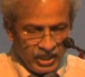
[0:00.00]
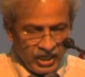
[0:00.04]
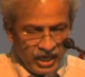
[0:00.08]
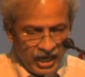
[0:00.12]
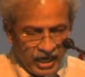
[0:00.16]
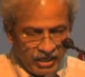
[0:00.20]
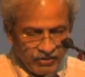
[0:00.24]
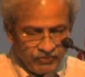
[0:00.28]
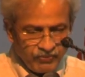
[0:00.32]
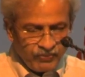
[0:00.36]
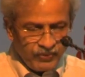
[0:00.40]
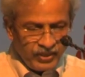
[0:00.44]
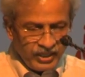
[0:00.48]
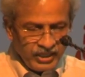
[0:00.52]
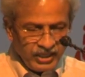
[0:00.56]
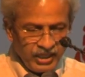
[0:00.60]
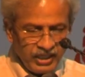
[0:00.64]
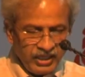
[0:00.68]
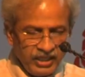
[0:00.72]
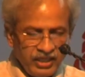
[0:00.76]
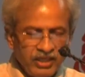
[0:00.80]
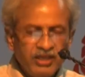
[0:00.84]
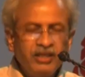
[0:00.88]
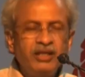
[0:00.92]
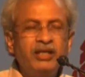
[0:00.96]
And
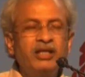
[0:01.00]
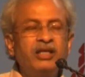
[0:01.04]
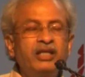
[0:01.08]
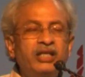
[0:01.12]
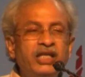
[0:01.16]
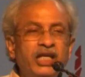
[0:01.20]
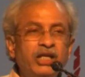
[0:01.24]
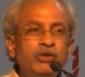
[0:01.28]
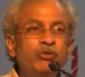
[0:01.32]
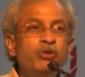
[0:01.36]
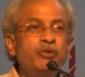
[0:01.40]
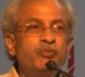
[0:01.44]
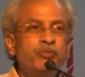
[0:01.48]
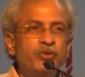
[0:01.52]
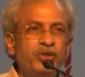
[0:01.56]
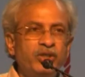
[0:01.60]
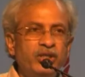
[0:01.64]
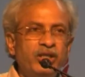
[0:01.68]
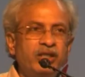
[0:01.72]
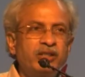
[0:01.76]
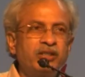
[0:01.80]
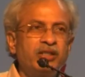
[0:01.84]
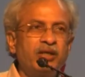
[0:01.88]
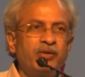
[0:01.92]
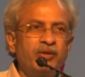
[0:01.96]
finally, can we
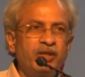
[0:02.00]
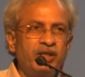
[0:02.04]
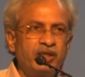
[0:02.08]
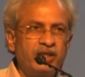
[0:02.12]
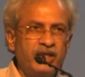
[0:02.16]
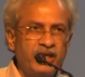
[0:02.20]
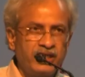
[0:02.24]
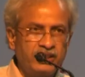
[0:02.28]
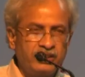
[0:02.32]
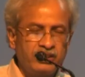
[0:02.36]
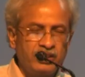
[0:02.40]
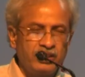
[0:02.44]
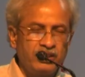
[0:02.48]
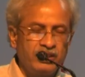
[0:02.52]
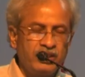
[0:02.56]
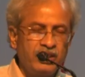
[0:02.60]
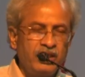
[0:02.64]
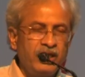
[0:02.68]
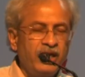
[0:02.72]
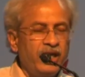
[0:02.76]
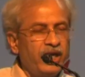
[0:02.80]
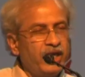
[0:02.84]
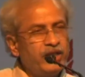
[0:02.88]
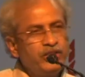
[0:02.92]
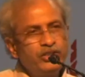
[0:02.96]
protect our title?
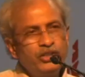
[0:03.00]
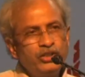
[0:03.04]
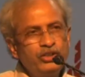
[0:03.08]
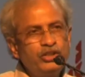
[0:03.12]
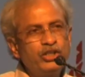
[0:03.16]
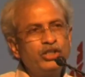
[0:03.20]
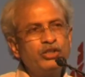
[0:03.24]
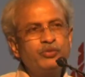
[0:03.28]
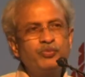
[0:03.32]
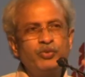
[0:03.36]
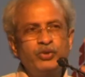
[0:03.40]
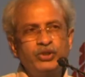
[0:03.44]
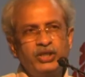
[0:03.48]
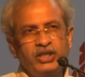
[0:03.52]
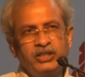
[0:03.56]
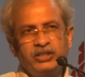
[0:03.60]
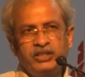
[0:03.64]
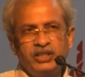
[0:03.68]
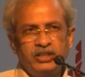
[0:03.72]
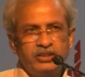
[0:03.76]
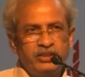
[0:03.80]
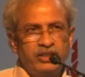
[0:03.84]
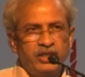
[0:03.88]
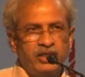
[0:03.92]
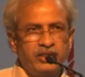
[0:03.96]
Engineers protect
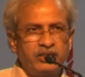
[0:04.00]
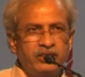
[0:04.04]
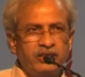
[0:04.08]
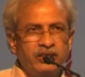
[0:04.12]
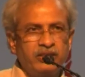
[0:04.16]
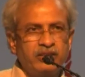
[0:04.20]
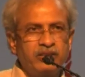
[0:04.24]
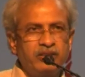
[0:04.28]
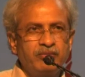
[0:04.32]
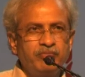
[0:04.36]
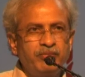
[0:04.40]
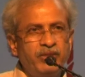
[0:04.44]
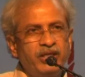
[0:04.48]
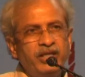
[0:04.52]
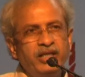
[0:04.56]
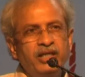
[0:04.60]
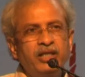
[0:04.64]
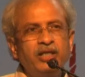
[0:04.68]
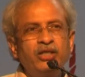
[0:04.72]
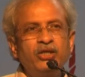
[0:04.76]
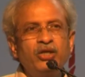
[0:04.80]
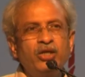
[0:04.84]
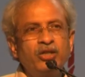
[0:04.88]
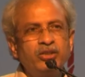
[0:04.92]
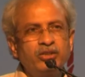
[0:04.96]
their titles.
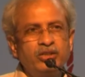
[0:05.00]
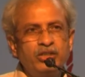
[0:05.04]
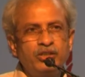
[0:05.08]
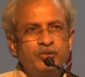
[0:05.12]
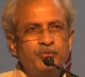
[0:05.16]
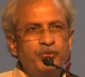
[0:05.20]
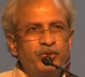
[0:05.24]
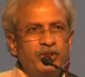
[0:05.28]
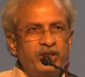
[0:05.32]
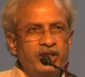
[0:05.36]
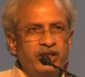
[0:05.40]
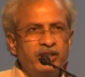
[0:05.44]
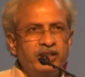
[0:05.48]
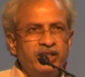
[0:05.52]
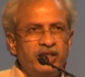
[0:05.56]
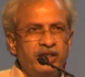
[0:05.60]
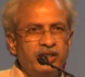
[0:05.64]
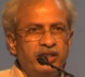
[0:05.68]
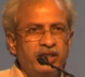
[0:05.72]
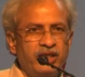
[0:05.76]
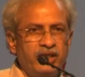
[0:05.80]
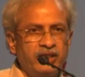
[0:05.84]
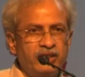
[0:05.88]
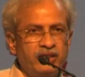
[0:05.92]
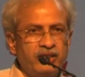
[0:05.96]
Medical doctors protect their
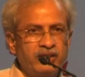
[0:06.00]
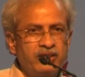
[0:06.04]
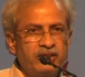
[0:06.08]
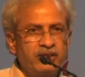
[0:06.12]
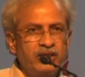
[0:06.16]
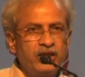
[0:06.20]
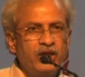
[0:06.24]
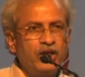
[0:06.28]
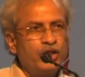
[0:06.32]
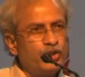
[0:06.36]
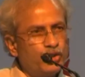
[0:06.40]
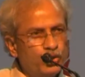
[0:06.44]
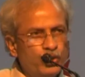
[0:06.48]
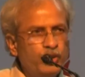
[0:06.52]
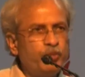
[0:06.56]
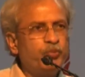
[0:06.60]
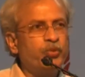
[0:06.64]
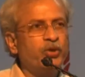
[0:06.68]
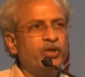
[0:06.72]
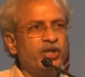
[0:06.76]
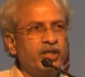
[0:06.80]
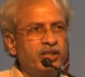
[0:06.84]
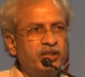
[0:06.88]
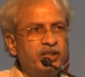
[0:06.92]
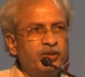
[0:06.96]
titles. Do we
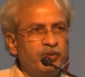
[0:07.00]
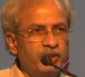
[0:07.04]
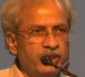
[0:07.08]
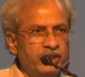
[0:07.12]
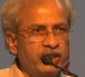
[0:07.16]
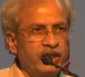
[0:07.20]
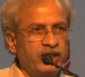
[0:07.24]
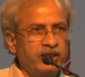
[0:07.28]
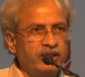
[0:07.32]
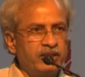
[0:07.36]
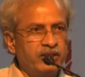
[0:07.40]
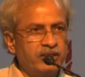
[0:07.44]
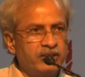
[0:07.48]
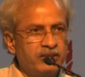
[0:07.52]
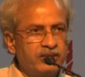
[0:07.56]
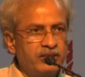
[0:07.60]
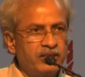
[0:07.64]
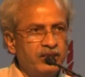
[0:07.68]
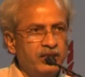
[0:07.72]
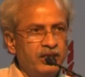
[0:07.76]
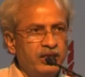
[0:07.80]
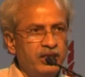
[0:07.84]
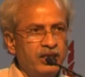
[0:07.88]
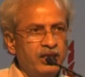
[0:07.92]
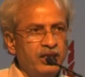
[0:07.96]
protect our titles?
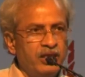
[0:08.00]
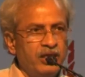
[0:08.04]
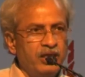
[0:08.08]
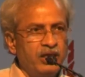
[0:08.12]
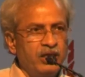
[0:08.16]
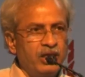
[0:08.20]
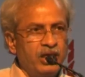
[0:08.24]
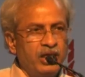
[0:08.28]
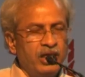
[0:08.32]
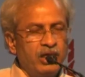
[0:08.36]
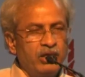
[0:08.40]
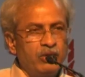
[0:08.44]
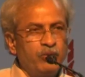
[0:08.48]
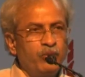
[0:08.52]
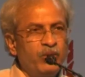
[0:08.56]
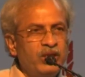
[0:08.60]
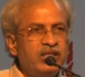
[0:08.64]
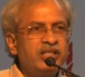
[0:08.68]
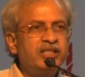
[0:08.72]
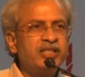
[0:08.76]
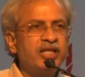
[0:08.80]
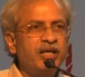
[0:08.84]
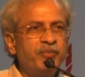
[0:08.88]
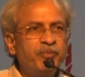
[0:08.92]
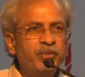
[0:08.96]
Will
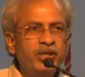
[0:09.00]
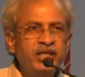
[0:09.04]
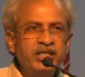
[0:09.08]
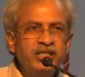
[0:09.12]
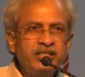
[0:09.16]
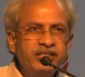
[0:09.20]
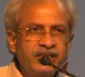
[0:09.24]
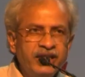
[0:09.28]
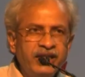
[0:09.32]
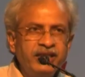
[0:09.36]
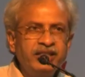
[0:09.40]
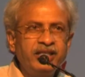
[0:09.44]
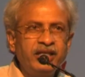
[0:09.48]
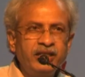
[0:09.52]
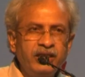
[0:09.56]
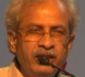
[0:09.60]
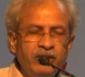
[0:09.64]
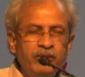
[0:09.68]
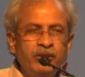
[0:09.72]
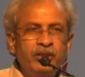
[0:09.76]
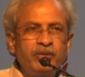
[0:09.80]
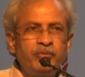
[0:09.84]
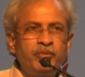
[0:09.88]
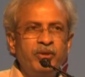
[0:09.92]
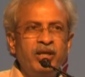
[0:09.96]
somebody say that,
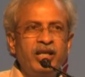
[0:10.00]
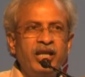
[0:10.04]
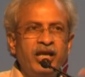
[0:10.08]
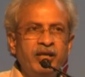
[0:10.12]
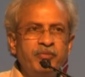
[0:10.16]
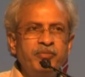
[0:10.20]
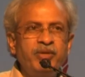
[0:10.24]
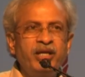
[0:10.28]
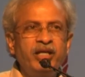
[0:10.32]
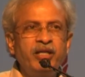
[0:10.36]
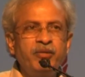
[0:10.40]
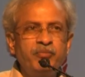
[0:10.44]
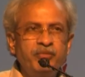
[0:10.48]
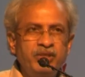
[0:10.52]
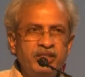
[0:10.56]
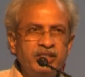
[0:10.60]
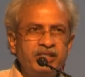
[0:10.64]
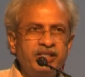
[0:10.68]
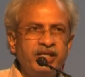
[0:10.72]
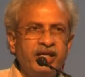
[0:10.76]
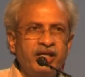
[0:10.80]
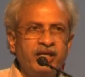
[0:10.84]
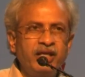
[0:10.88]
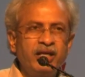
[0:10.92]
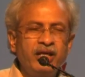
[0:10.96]
I made a
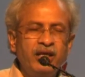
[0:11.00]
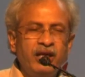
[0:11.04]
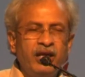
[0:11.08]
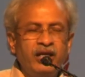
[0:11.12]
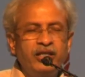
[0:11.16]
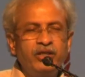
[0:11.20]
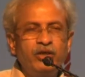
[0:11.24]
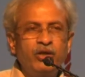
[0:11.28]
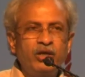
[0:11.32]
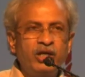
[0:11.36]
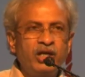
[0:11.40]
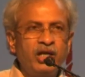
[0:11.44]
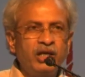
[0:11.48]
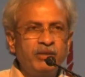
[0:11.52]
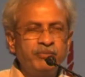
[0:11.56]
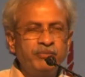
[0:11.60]
mistake, your